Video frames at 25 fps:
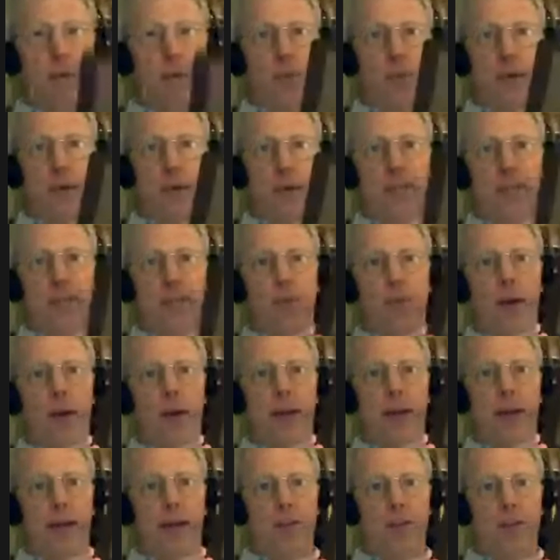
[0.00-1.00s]
up. So I see
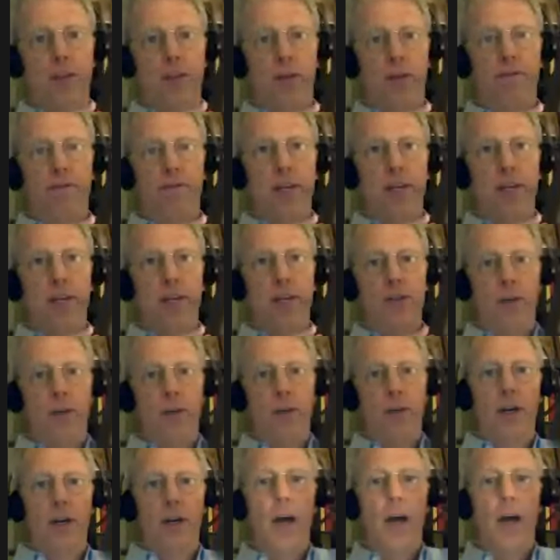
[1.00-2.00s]
why that is a new
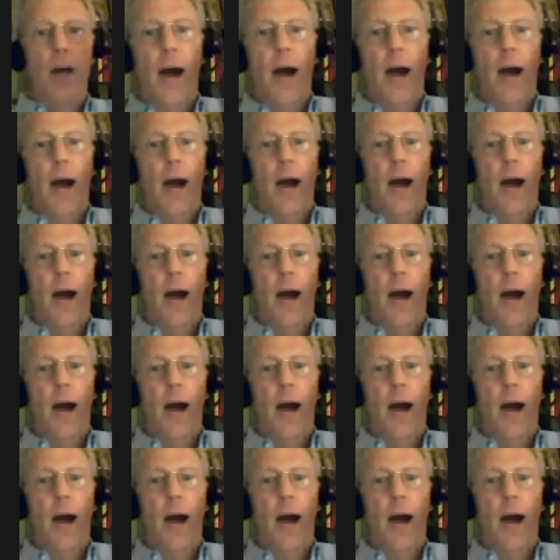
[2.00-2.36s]
feature. I'm